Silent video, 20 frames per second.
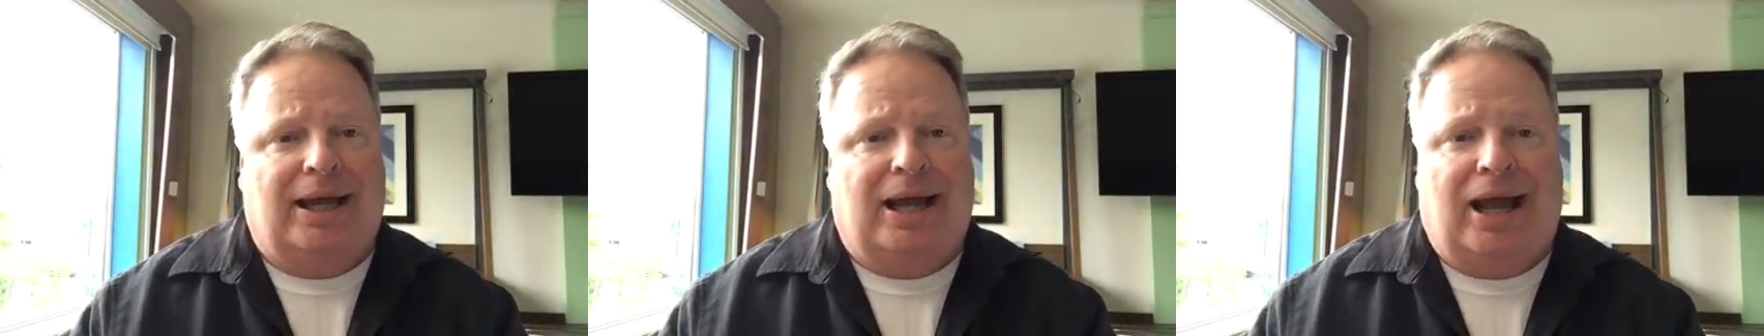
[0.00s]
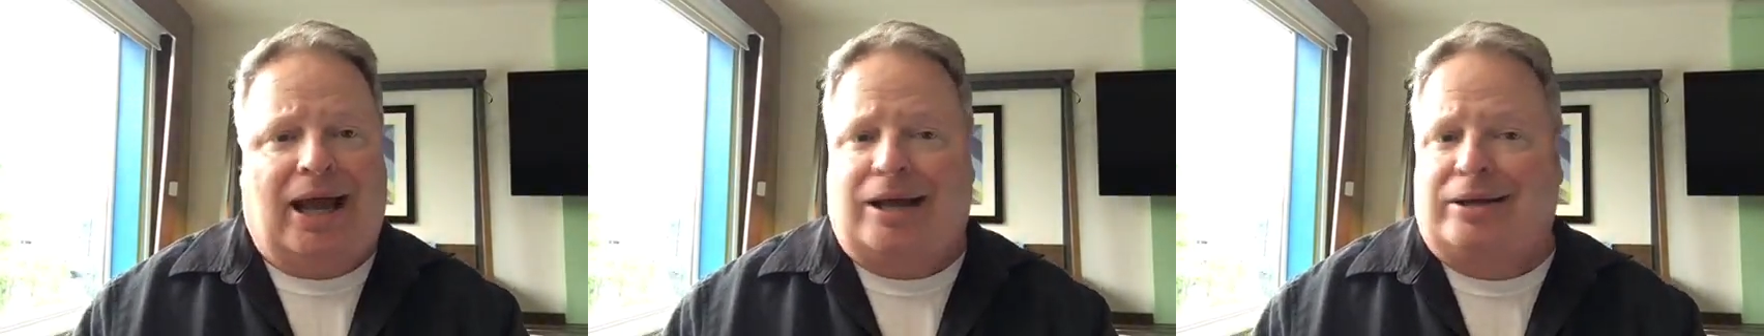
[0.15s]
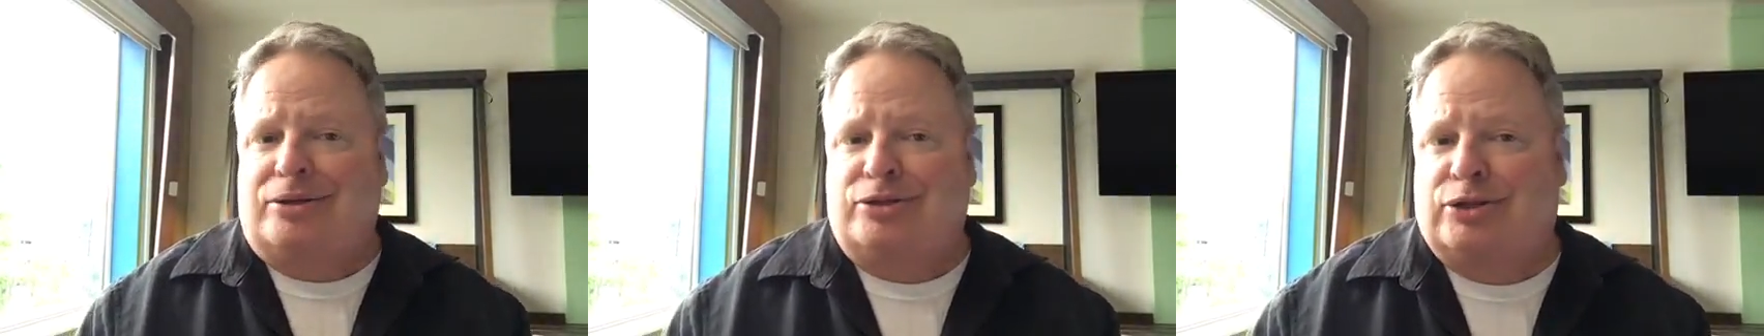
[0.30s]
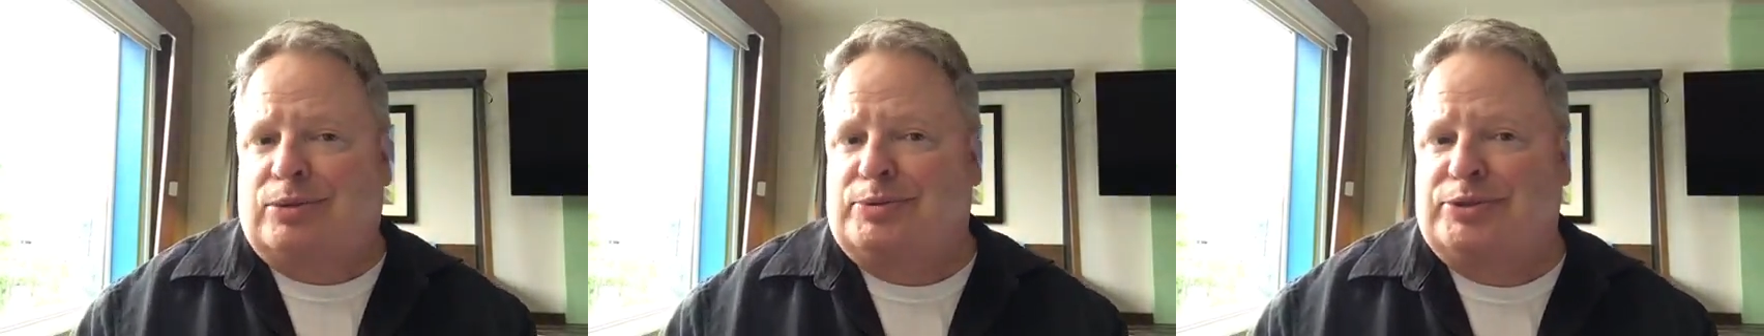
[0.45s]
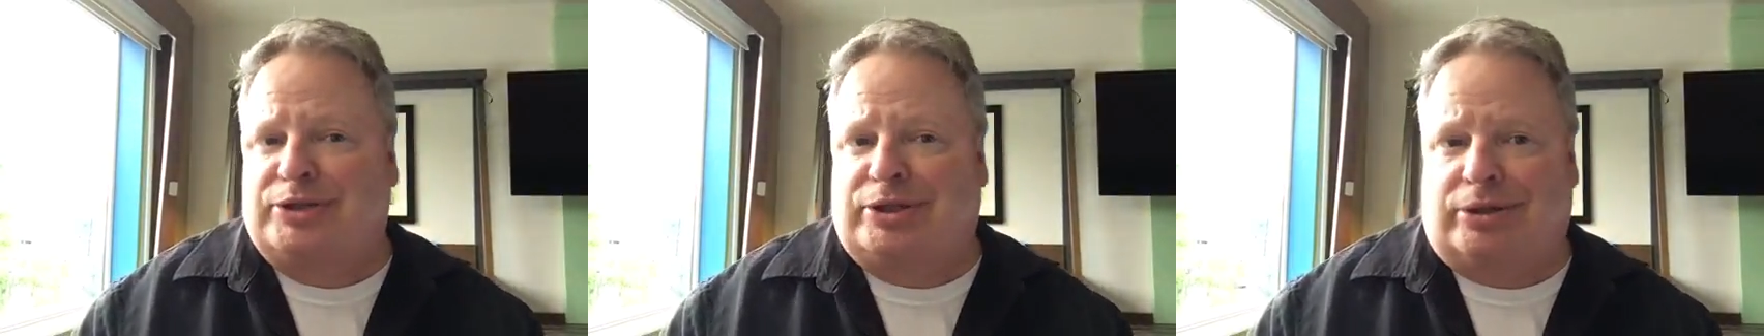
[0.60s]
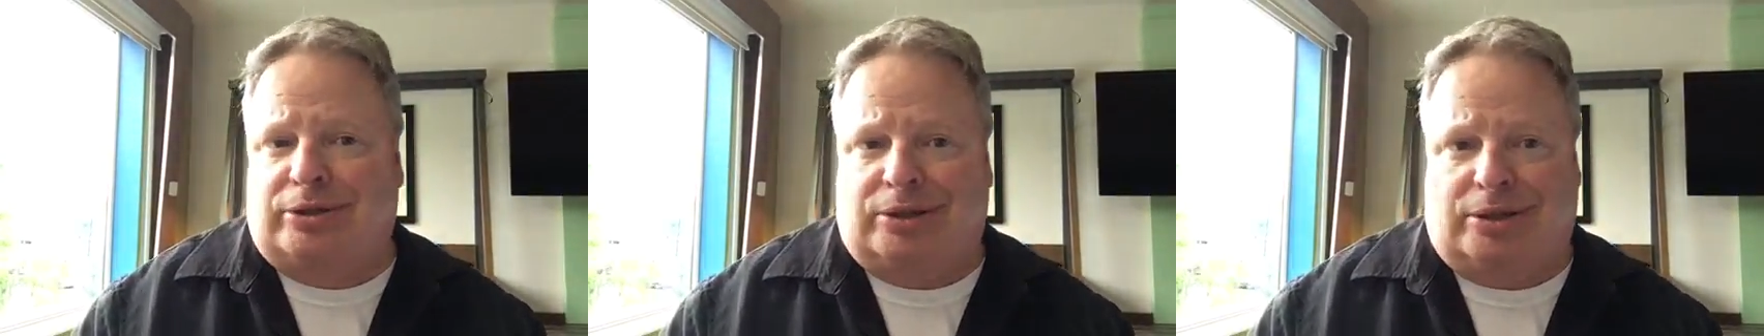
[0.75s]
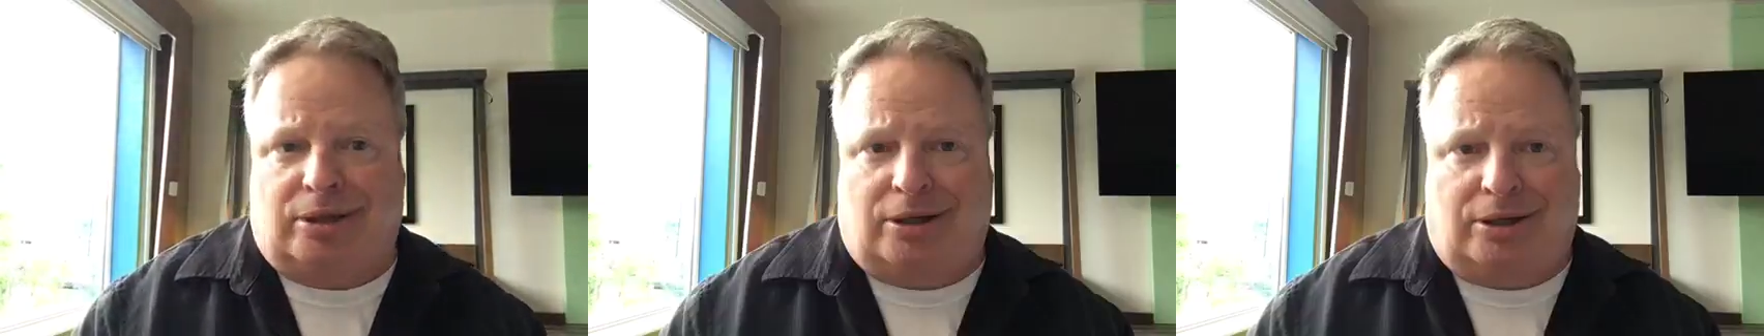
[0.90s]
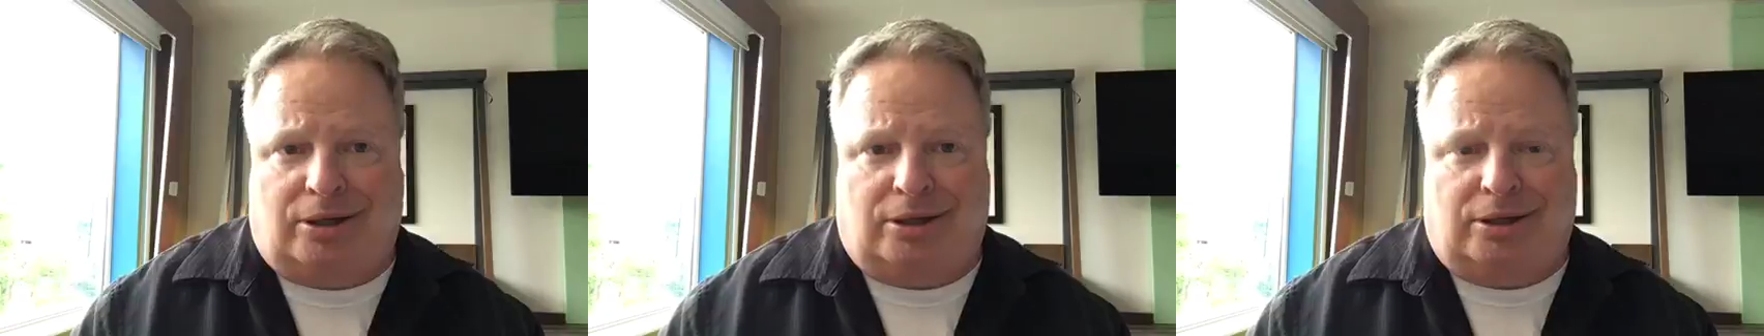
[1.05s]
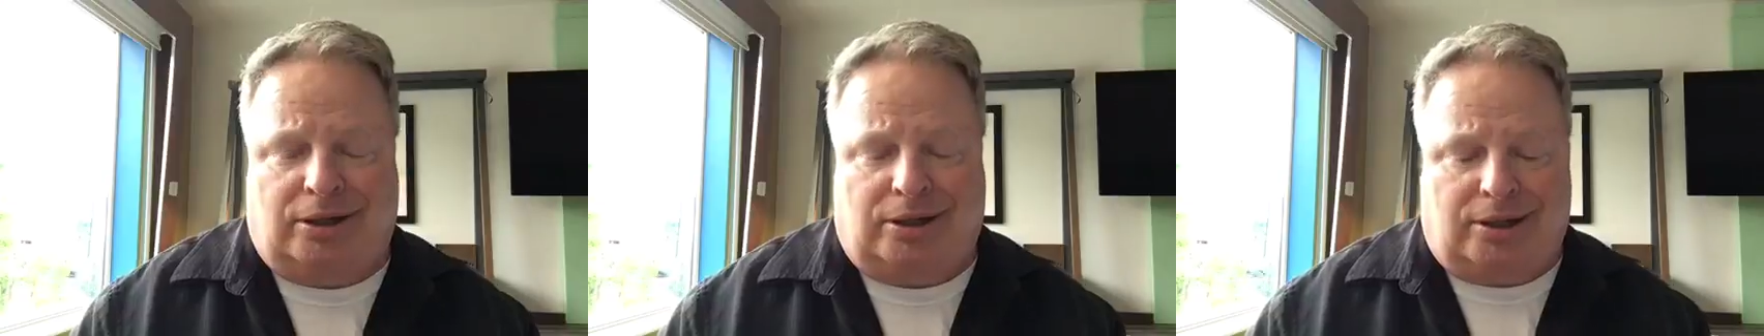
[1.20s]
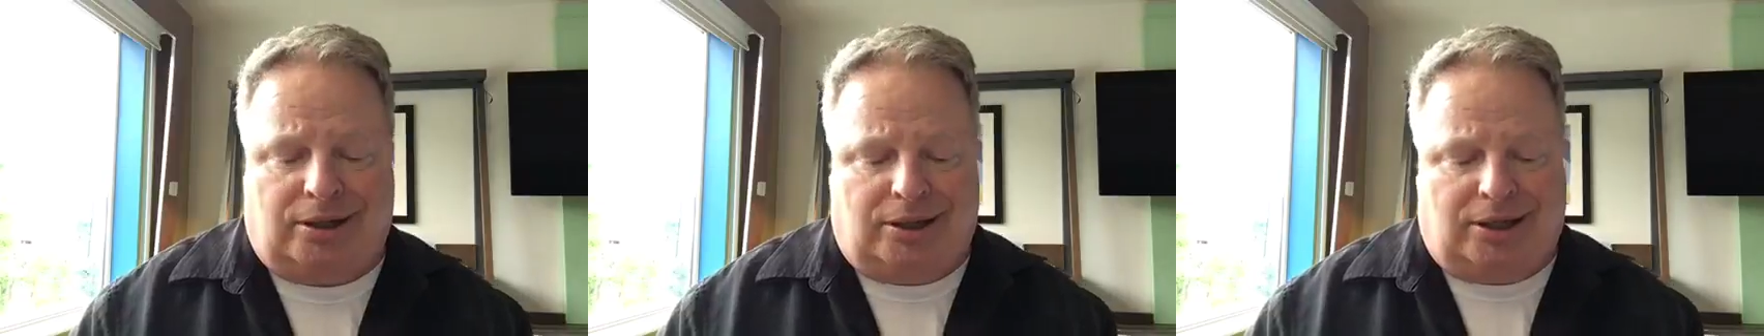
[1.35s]
how to jumpstart a
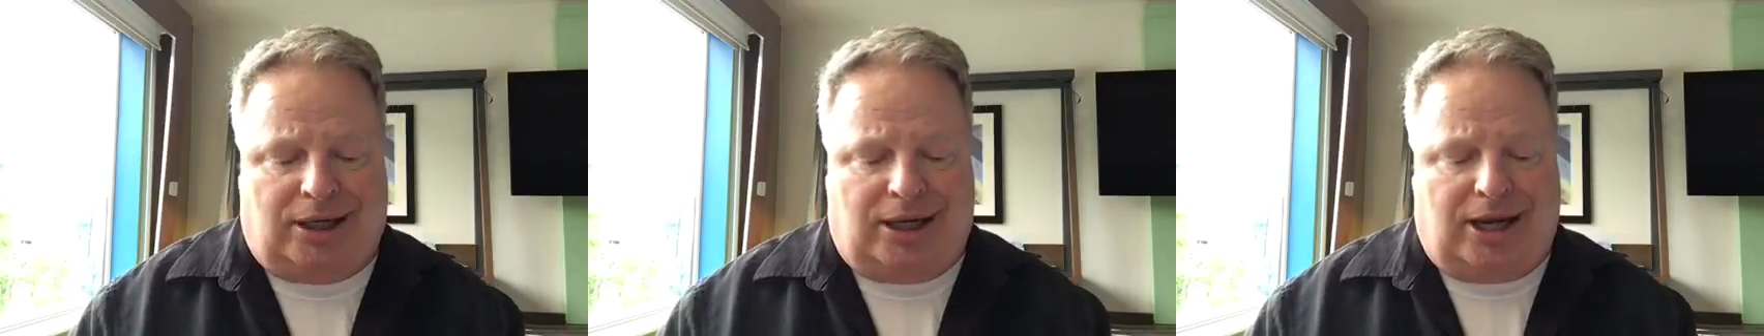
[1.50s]
car,